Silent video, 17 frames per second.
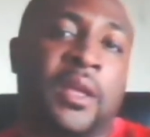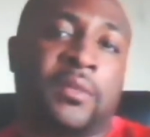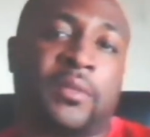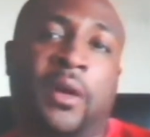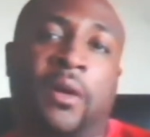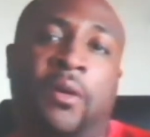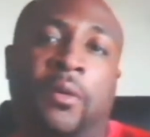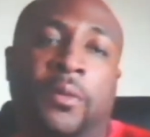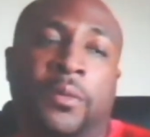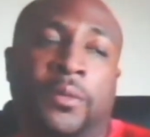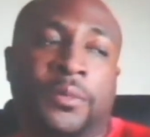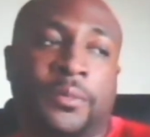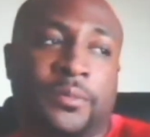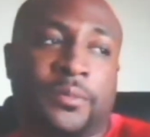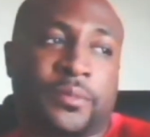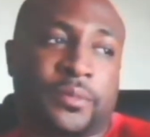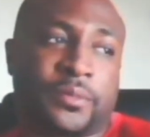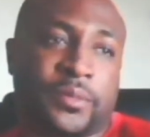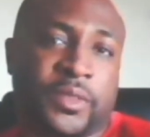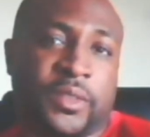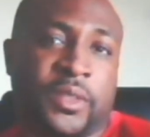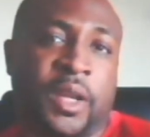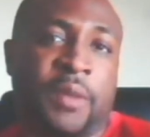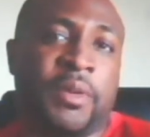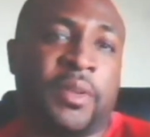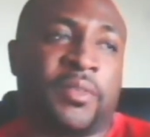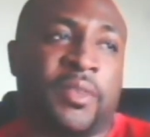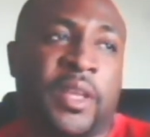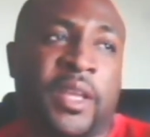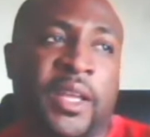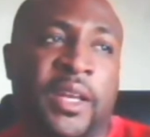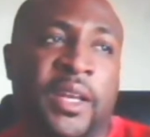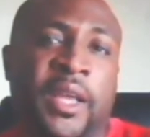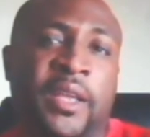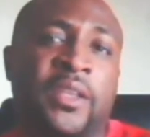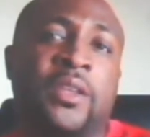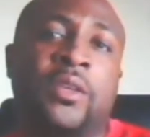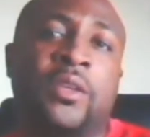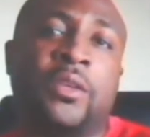So I'm just saying that